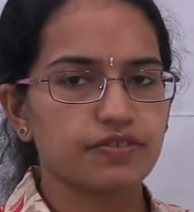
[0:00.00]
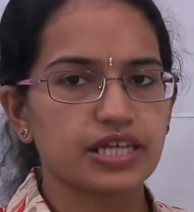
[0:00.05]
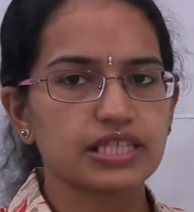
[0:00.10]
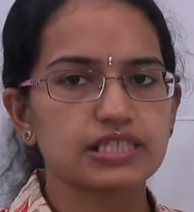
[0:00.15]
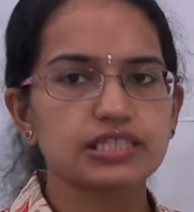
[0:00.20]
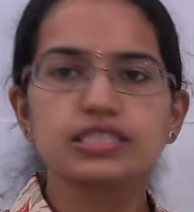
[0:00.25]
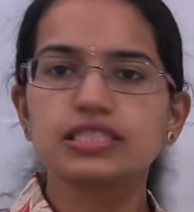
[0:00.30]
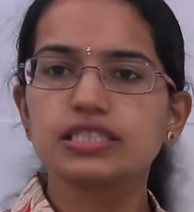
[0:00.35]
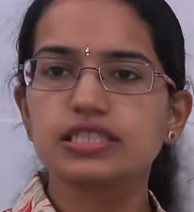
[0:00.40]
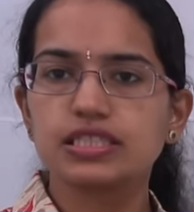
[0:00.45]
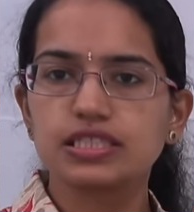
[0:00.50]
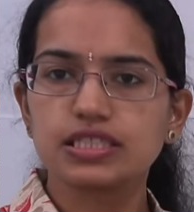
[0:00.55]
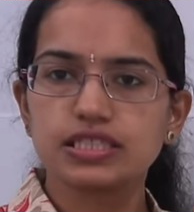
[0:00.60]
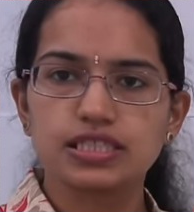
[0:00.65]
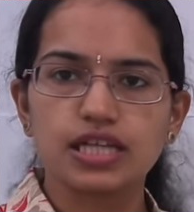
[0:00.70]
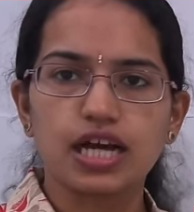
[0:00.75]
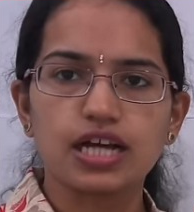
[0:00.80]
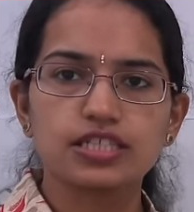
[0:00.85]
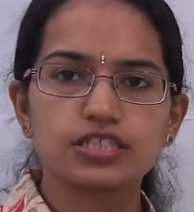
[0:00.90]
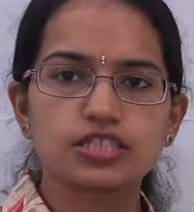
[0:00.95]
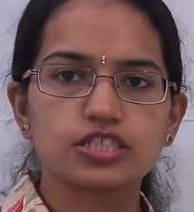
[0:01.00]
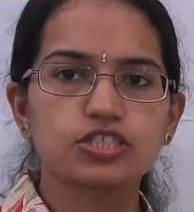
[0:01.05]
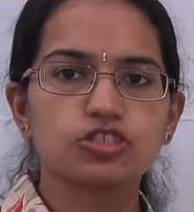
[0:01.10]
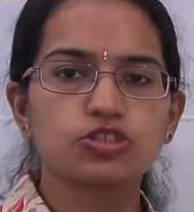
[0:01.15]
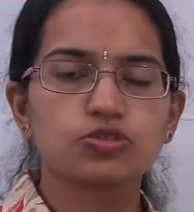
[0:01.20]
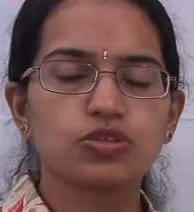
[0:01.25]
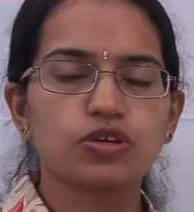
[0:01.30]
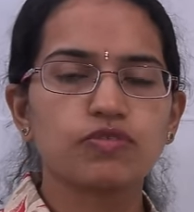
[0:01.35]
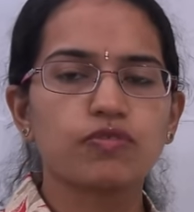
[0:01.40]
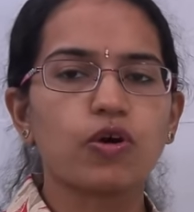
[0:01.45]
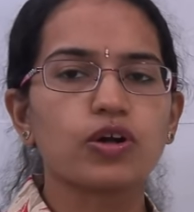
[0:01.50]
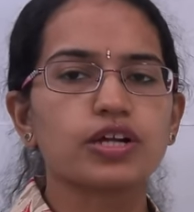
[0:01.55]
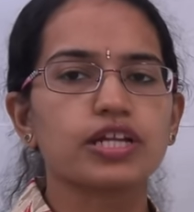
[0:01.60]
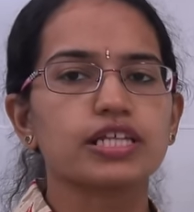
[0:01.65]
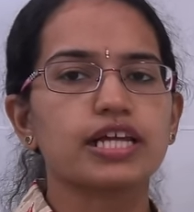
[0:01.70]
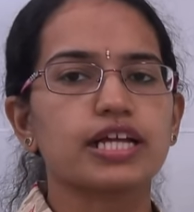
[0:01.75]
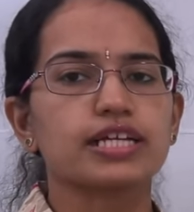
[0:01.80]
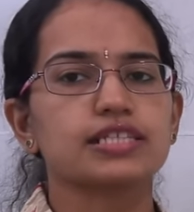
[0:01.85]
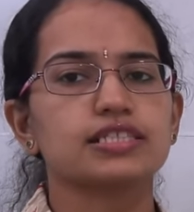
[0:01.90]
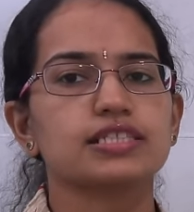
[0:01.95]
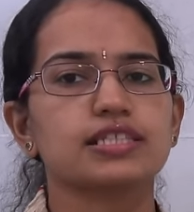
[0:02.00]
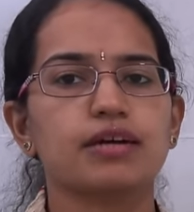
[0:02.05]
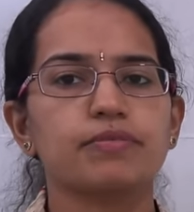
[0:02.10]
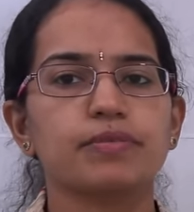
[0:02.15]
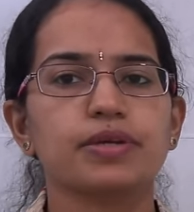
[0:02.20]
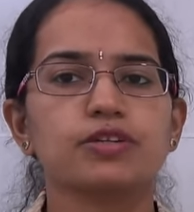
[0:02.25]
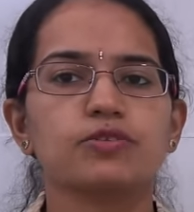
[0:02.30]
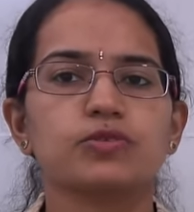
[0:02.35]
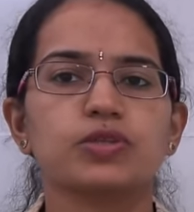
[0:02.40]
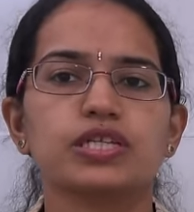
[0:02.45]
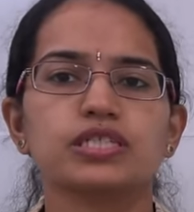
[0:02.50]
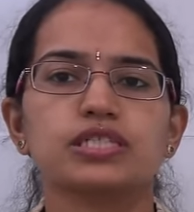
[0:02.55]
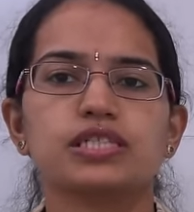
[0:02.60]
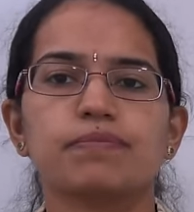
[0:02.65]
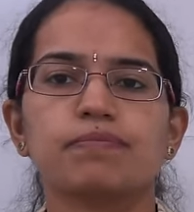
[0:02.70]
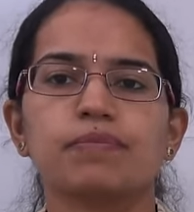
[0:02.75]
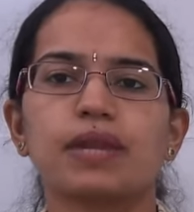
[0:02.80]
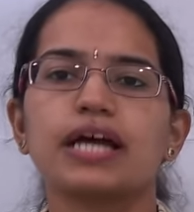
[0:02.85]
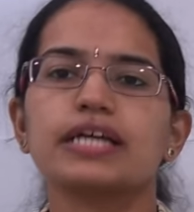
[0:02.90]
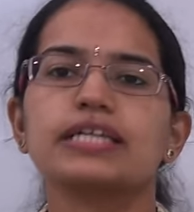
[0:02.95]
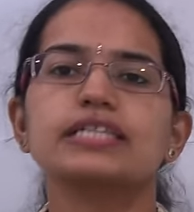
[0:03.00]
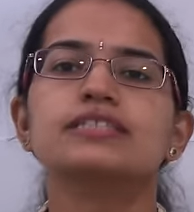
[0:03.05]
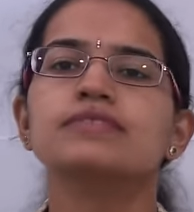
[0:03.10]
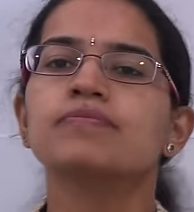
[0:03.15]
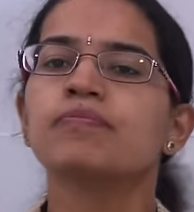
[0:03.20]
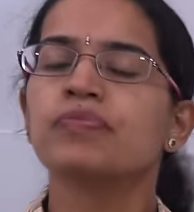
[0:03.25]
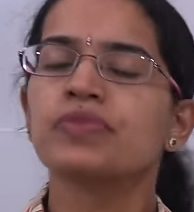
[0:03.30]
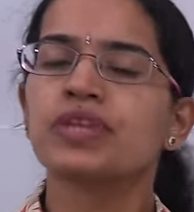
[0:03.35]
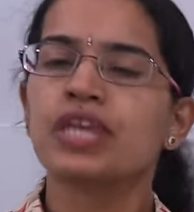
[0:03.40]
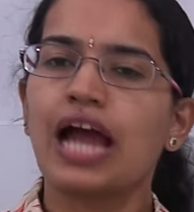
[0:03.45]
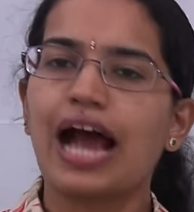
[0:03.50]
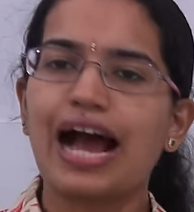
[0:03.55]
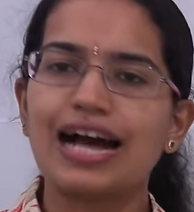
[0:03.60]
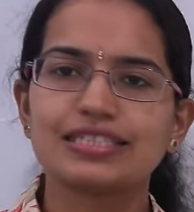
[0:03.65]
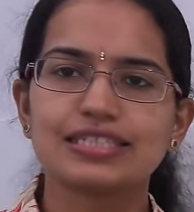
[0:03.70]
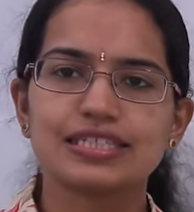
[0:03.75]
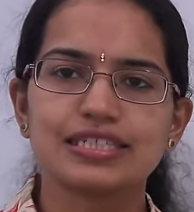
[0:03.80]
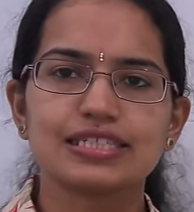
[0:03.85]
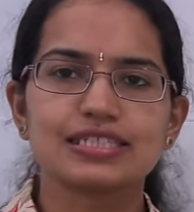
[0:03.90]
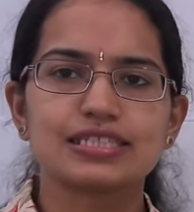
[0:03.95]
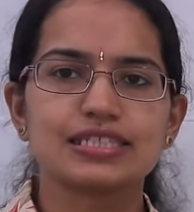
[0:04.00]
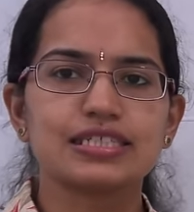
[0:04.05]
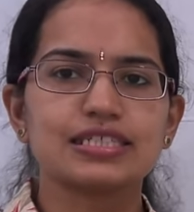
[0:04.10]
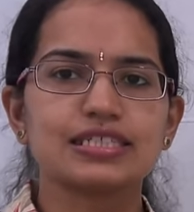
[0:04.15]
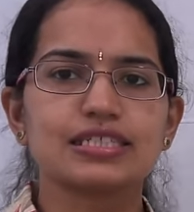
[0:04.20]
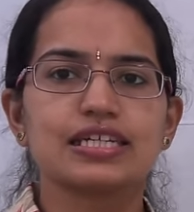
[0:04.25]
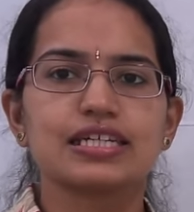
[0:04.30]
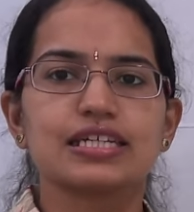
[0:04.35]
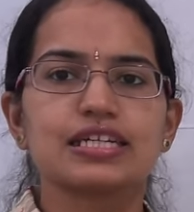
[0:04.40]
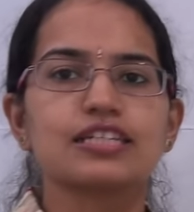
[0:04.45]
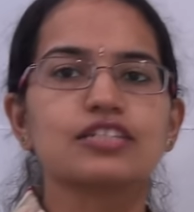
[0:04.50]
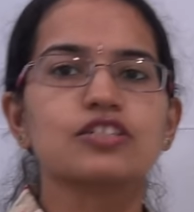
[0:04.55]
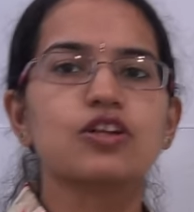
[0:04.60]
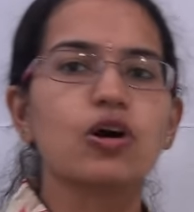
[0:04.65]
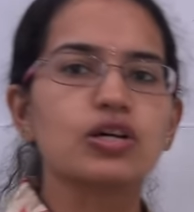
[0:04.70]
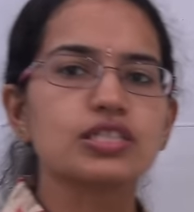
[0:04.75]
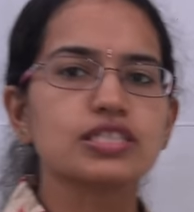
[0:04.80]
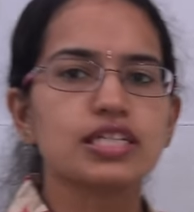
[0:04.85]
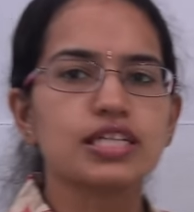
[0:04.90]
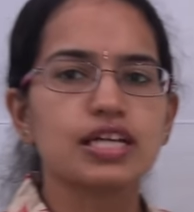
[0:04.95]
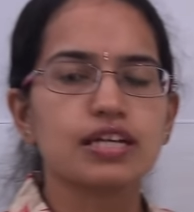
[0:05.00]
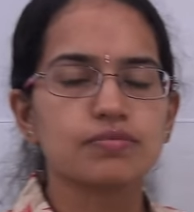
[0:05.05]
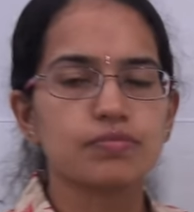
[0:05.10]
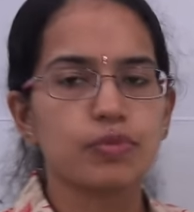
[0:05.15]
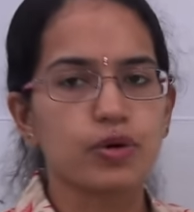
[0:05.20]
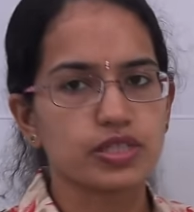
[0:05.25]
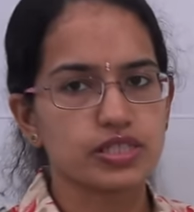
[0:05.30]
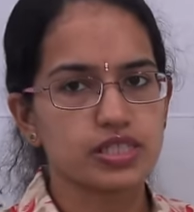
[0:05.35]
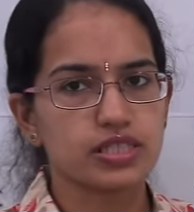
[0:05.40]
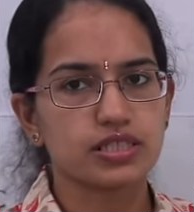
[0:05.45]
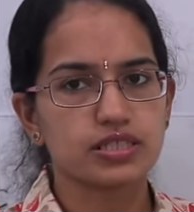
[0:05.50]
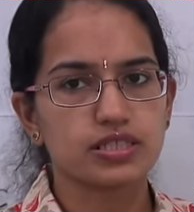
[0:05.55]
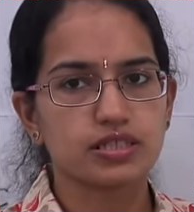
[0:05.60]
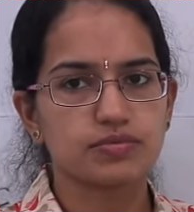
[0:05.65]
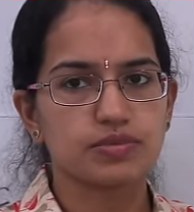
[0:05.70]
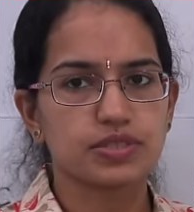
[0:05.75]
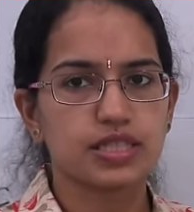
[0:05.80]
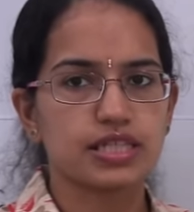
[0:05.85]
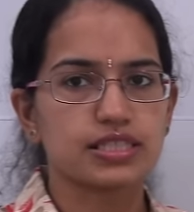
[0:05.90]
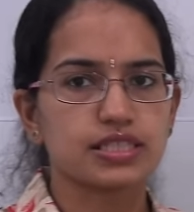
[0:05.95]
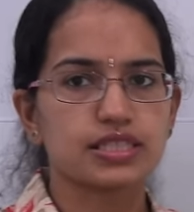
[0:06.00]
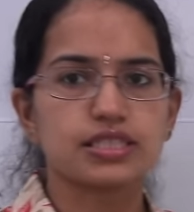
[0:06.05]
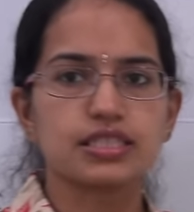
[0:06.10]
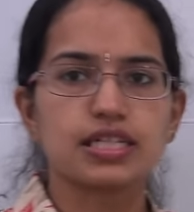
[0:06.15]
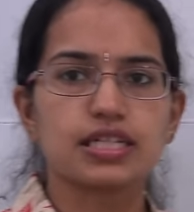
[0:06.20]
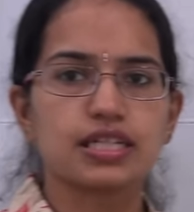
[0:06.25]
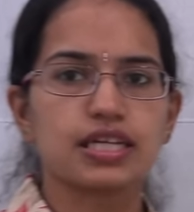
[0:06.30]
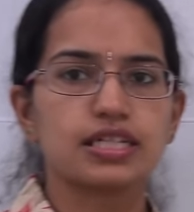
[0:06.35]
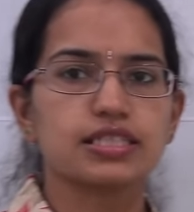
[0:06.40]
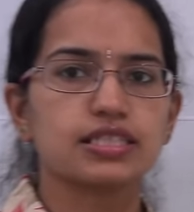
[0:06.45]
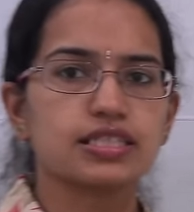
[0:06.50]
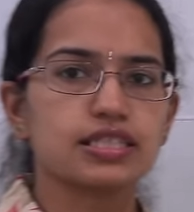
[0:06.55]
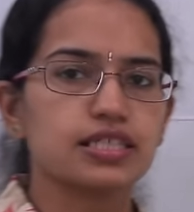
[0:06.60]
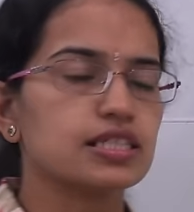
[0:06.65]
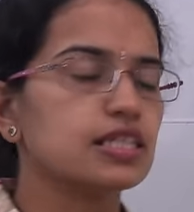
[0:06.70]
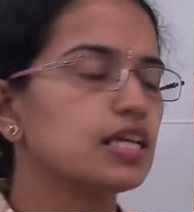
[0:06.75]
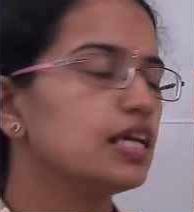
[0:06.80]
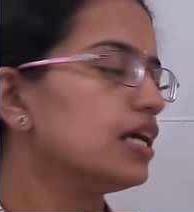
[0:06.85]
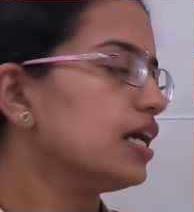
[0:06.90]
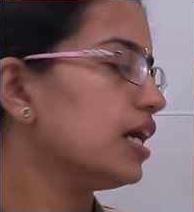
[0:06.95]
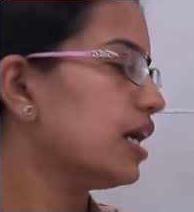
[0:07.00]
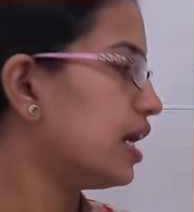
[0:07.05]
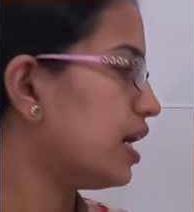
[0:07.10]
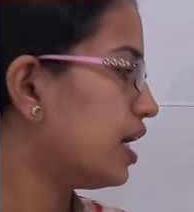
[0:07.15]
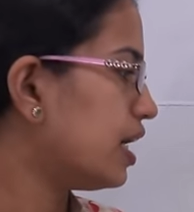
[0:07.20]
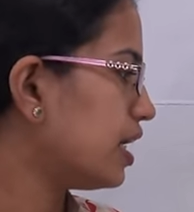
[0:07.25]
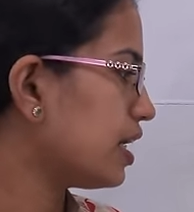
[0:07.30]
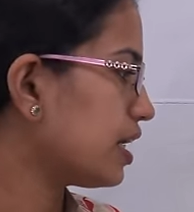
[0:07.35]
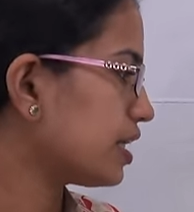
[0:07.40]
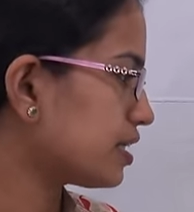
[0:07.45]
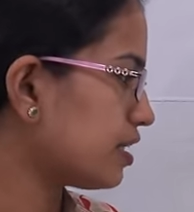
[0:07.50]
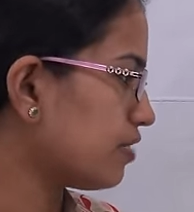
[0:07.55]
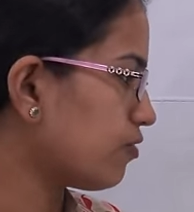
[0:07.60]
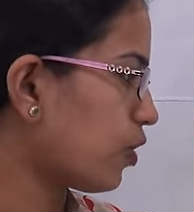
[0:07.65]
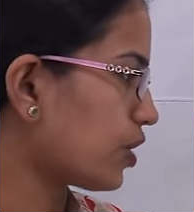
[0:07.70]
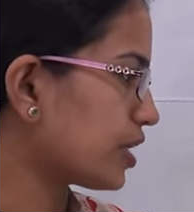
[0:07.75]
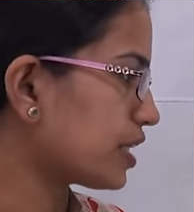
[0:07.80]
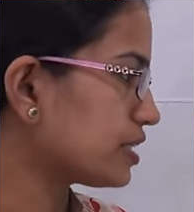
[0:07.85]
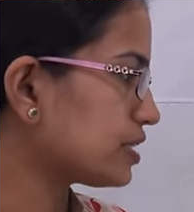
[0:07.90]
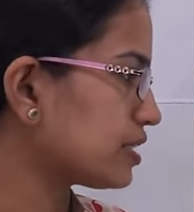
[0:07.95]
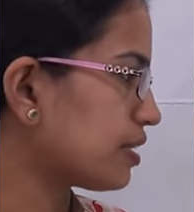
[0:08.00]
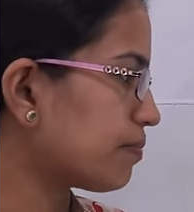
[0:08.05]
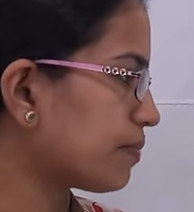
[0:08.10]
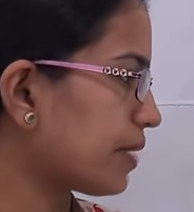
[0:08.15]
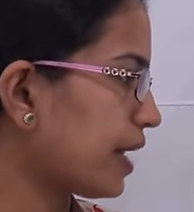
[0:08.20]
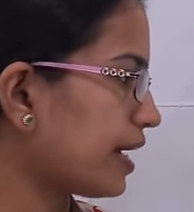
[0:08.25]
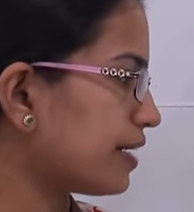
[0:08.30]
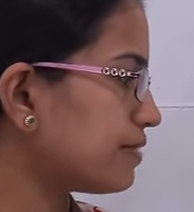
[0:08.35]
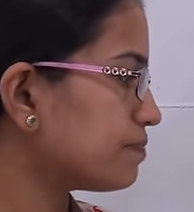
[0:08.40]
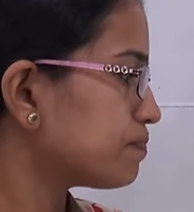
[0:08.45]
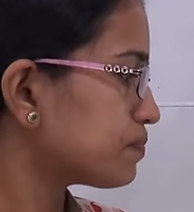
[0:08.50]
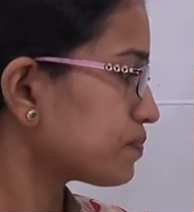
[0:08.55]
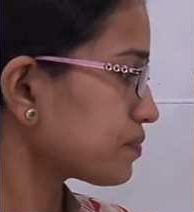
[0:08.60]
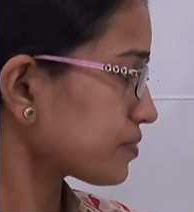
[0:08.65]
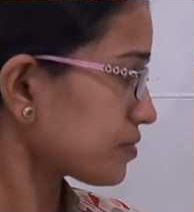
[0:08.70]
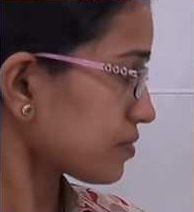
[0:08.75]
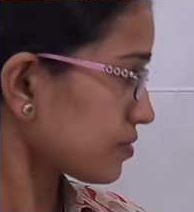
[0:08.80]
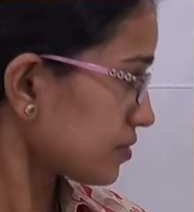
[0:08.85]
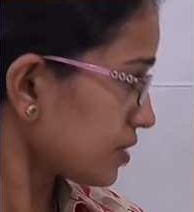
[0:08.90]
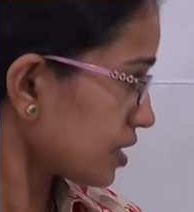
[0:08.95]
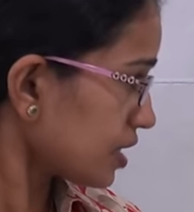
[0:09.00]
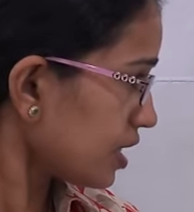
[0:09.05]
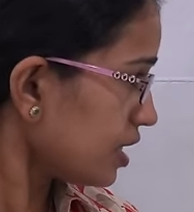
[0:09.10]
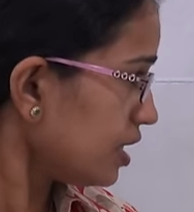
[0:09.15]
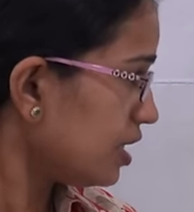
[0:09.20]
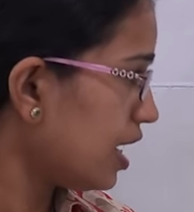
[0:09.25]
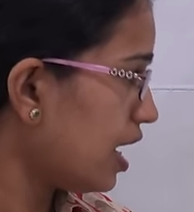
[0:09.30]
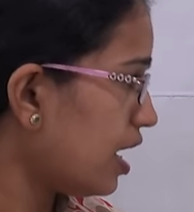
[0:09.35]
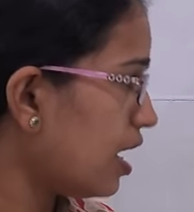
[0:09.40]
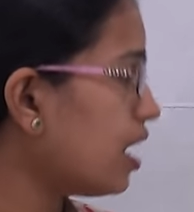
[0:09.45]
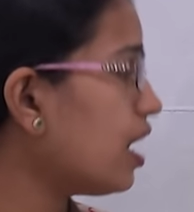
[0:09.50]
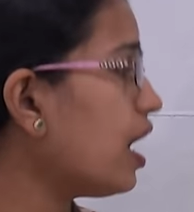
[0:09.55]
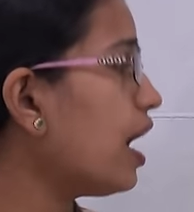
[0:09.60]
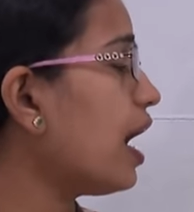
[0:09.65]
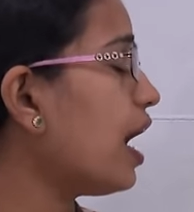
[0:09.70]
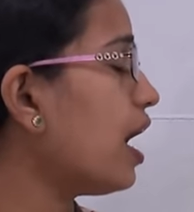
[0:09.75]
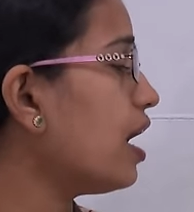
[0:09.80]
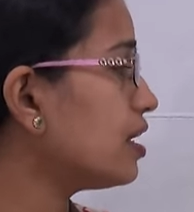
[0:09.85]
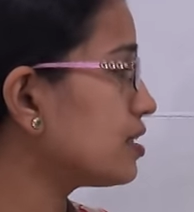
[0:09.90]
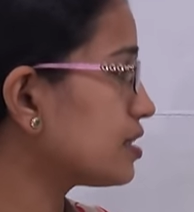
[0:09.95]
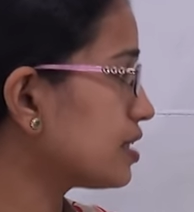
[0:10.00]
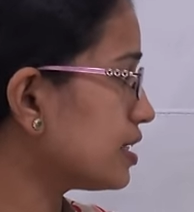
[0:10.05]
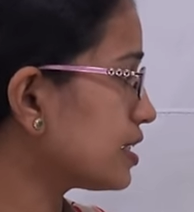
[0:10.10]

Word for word: waste is discharged into the water that is coming to their supplies. As a result, there are toxic and poisonous substances that are seen in the water supply. The